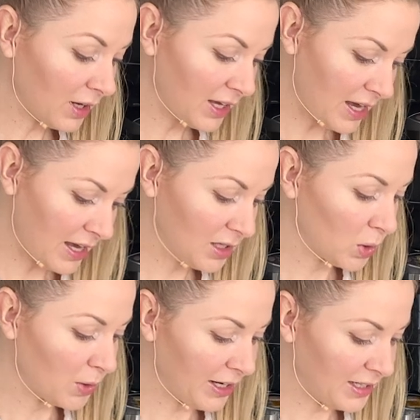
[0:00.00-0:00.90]
cake,
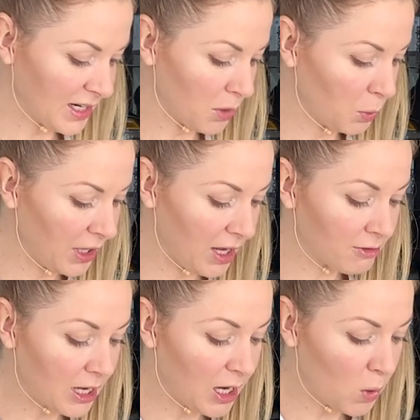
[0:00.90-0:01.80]
right now we
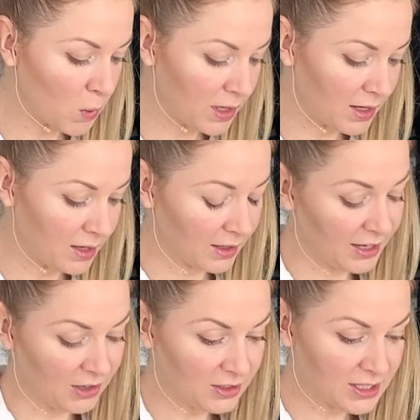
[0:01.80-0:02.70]
have our
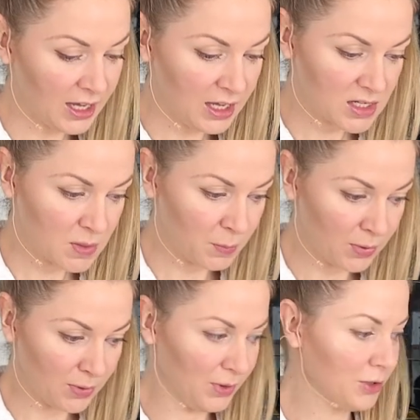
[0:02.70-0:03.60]
carrot cake
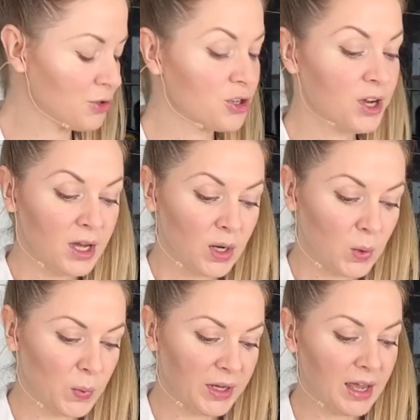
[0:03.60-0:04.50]
sponge,
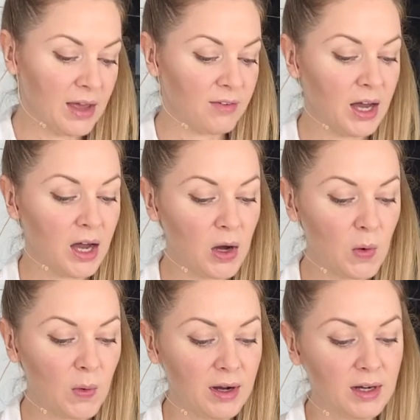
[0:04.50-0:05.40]
we have
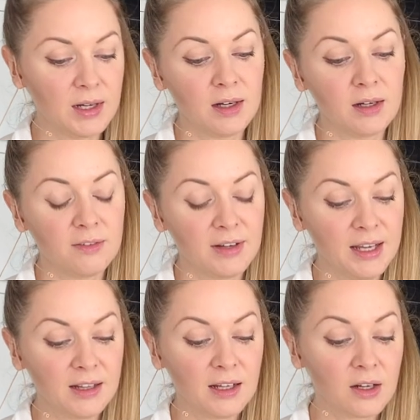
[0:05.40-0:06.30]
our
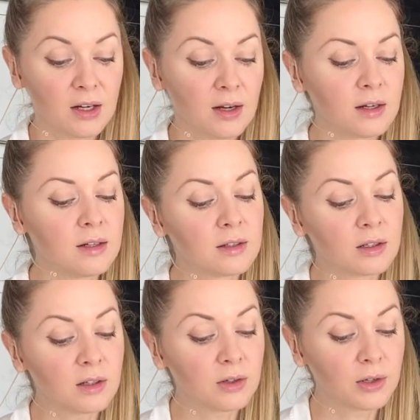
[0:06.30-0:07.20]
vanilla
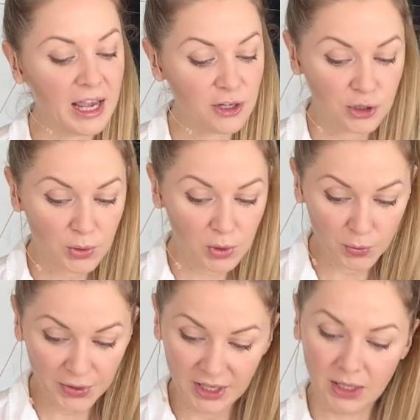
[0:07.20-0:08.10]
cashew
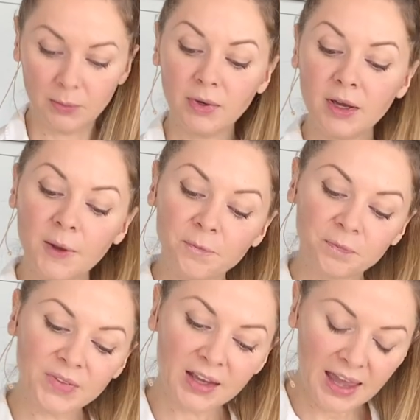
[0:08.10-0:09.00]
cream,
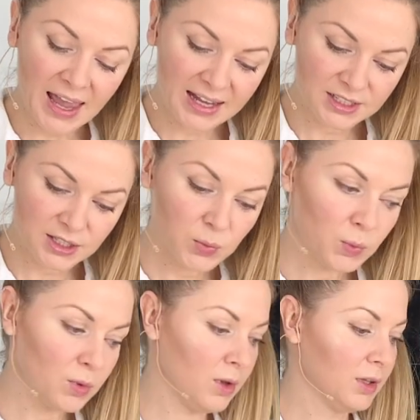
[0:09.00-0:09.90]
candied
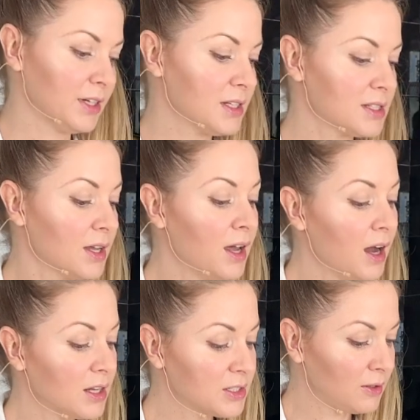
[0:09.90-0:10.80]
walnuts,
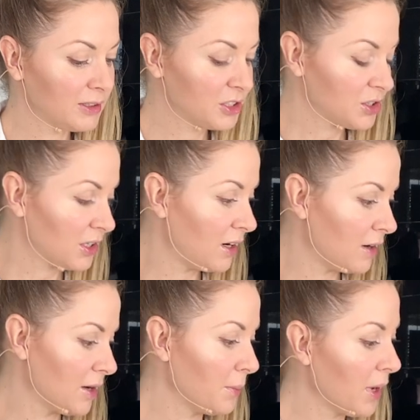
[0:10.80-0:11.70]
salted
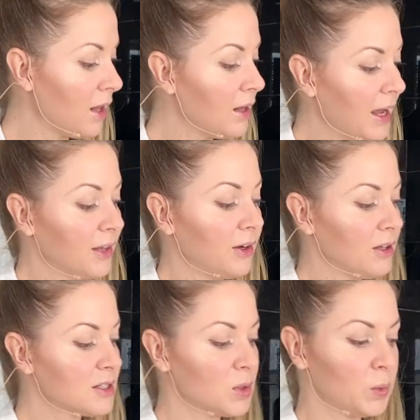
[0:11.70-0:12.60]
caramel, and
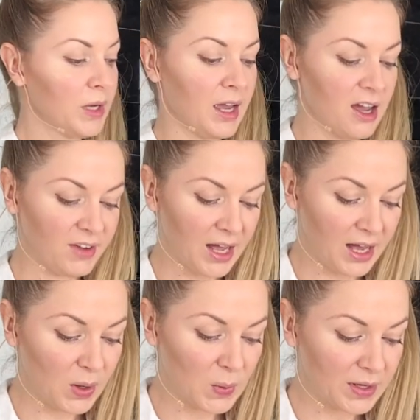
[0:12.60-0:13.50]
also we have
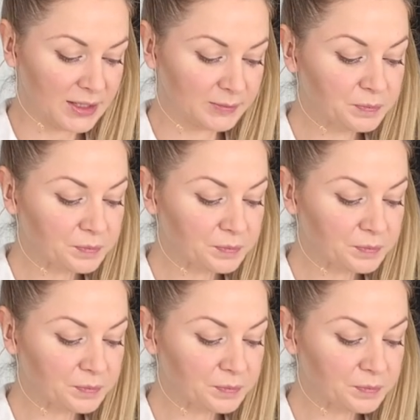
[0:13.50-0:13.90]
our